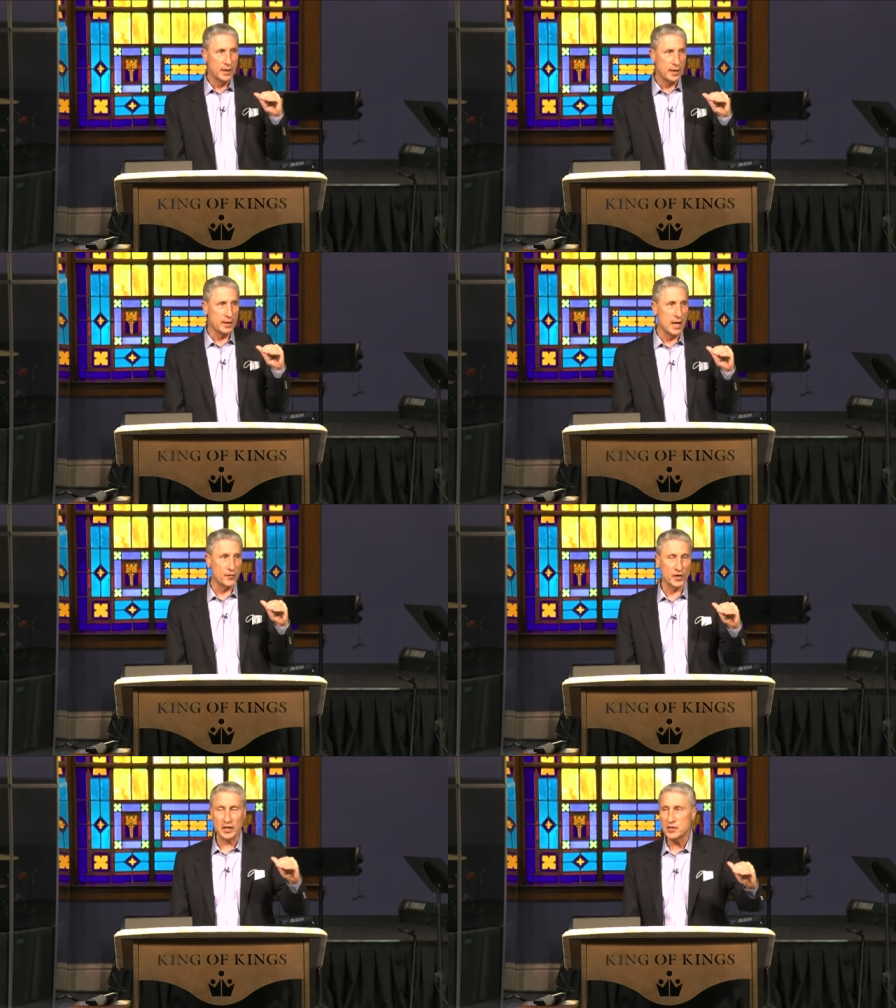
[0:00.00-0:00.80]
and
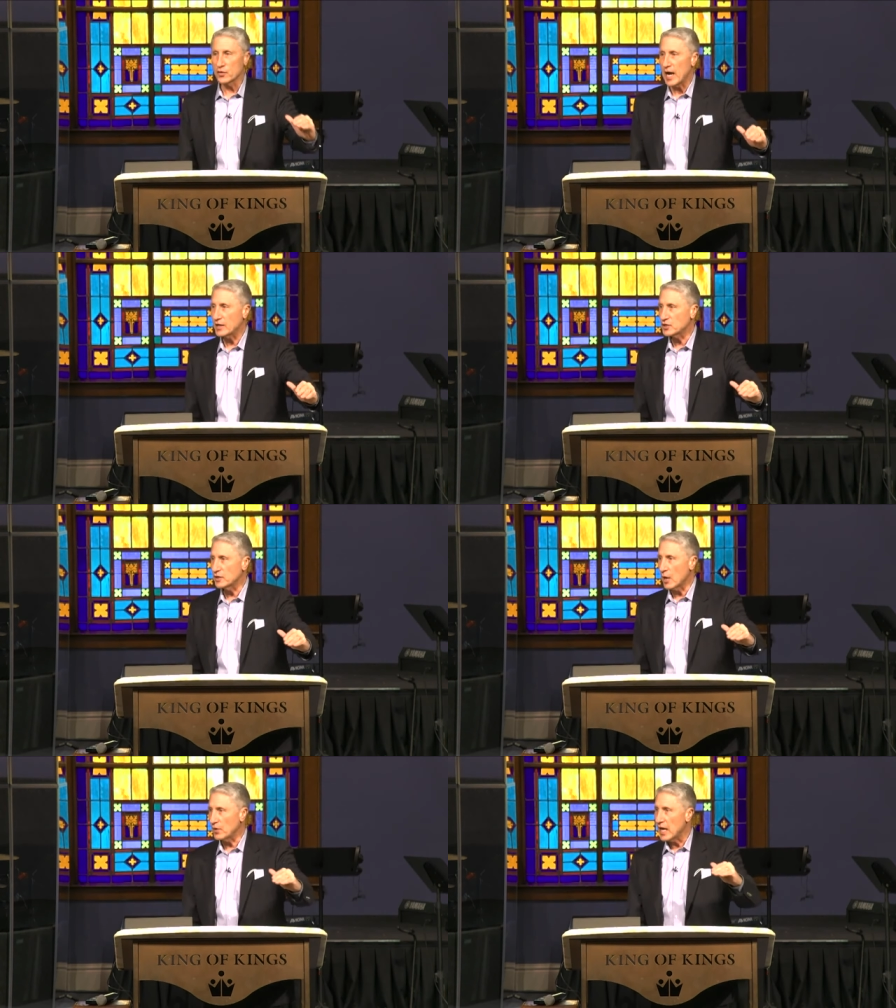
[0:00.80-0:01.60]
every interaction
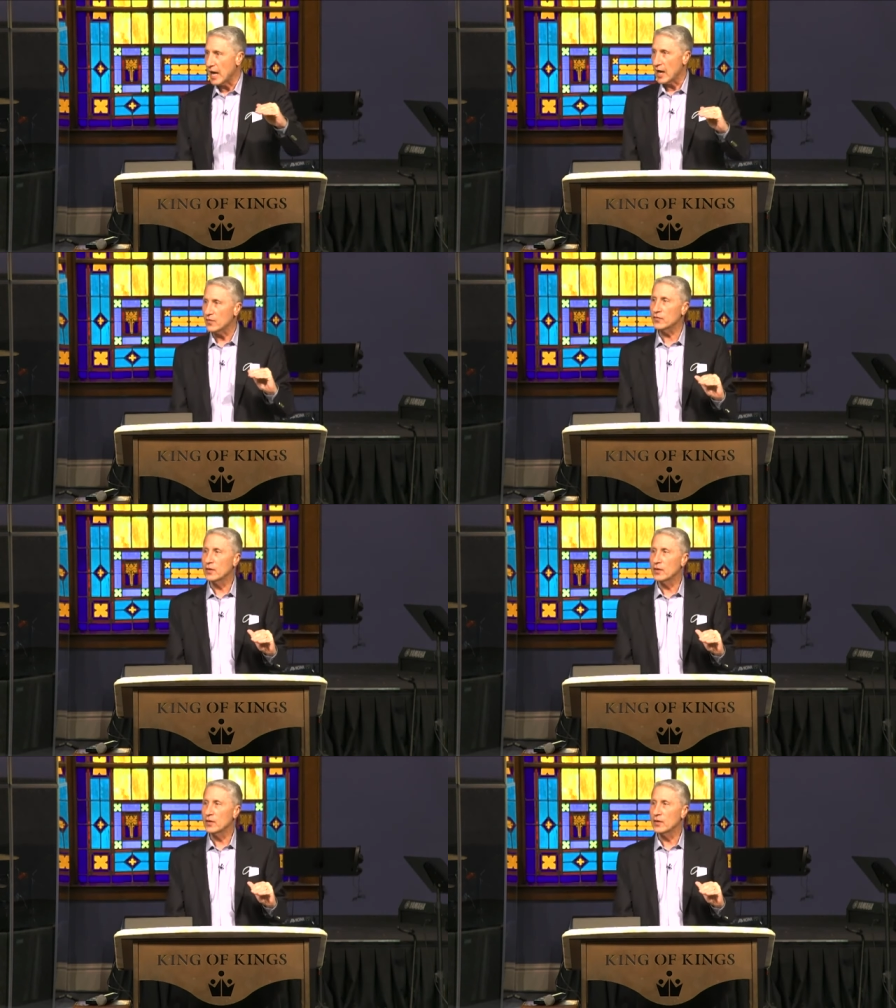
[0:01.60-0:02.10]
that we have.